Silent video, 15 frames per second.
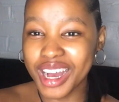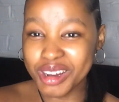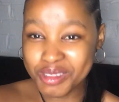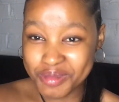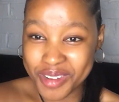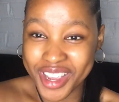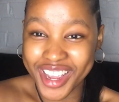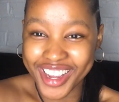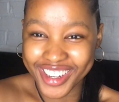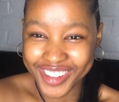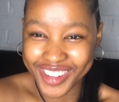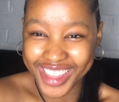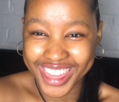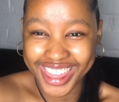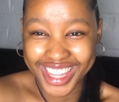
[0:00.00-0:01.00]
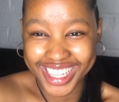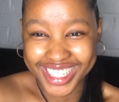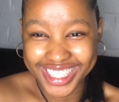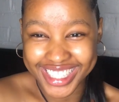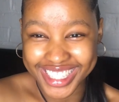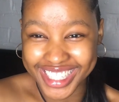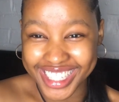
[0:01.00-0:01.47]
I'm good with it.
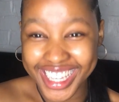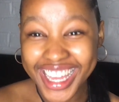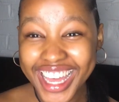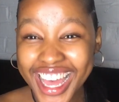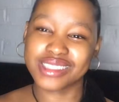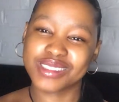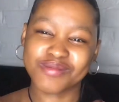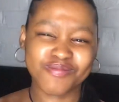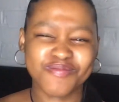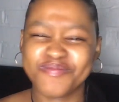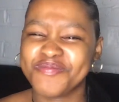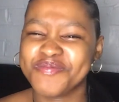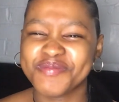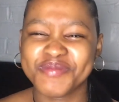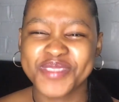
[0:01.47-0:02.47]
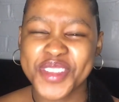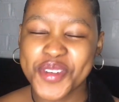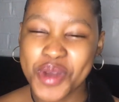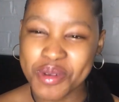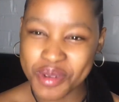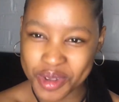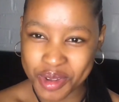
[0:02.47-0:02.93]
If
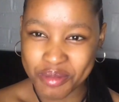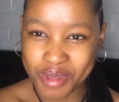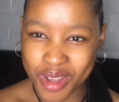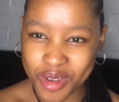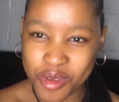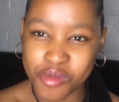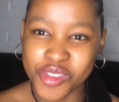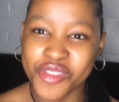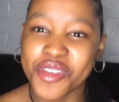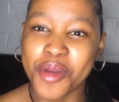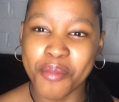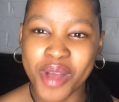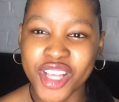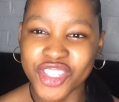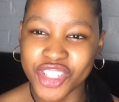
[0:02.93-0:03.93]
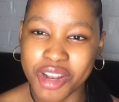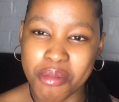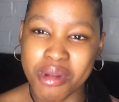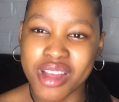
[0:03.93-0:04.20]
I'm going back home, I'm going to be in the past.